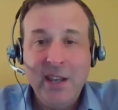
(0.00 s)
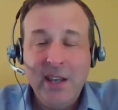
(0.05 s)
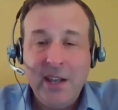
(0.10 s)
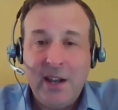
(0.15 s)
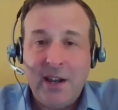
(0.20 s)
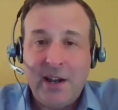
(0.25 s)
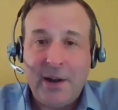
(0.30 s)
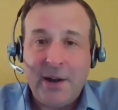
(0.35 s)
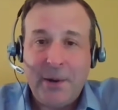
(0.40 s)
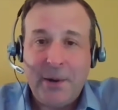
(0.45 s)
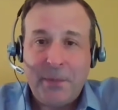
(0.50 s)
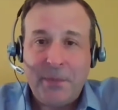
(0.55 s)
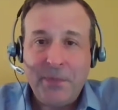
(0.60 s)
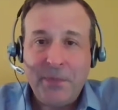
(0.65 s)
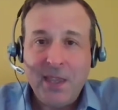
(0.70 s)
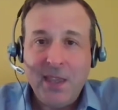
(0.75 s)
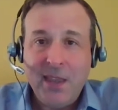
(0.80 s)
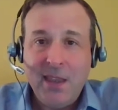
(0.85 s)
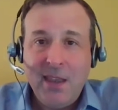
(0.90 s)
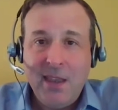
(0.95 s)

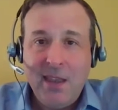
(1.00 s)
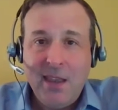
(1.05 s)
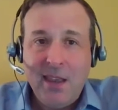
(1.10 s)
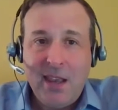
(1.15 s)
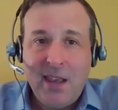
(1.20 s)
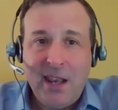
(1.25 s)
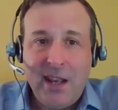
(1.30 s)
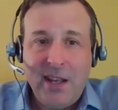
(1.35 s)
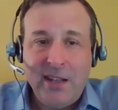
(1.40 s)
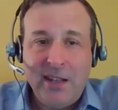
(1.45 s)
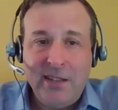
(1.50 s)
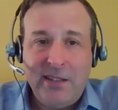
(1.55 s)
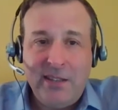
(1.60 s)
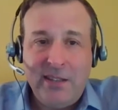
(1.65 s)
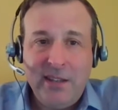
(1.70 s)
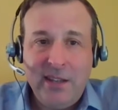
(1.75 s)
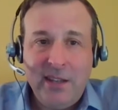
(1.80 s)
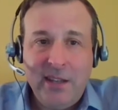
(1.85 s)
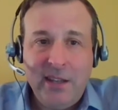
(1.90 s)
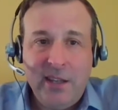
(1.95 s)
And
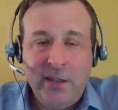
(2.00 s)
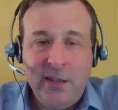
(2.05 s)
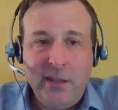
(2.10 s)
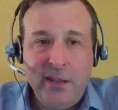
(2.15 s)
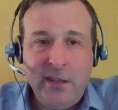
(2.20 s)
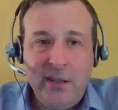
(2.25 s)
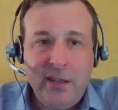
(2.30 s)
you